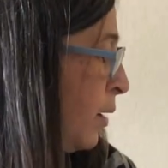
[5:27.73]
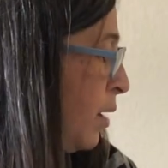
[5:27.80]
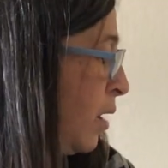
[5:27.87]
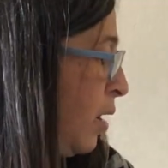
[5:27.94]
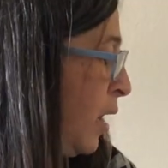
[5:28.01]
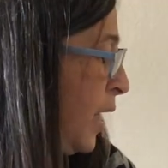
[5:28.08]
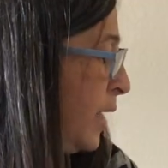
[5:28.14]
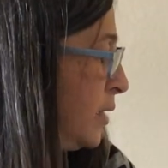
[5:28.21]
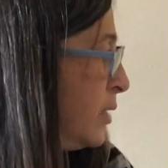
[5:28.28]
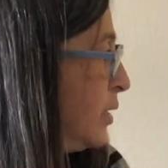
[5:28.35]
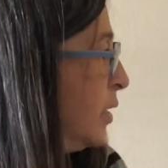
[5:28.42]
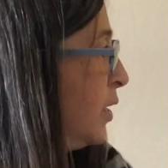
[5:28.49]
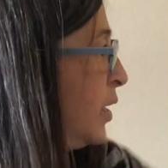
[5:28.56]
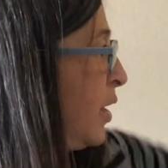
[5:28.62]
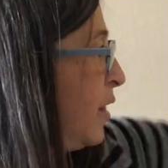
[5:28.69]
All right,
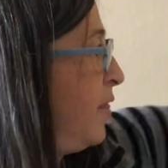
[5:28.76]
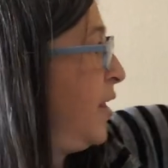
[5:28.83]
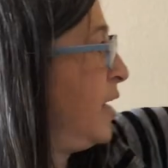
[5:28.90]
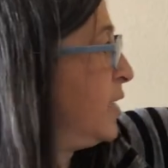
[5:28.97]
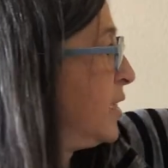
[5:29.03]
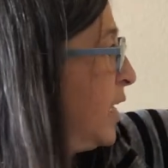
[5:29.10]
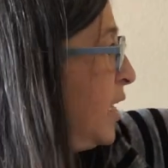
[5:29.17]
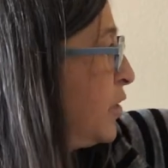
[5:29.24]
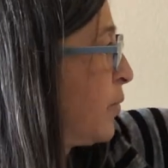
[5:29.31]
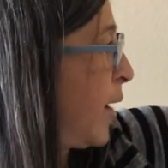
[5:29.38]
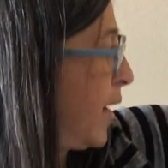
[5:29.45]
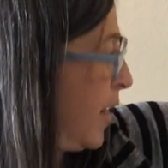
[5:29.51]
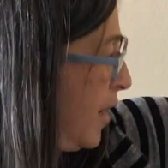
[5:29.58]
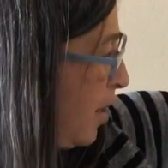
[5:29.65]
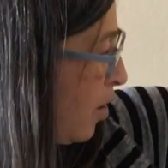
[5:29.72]
these things right
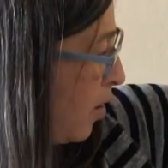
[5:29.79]
here,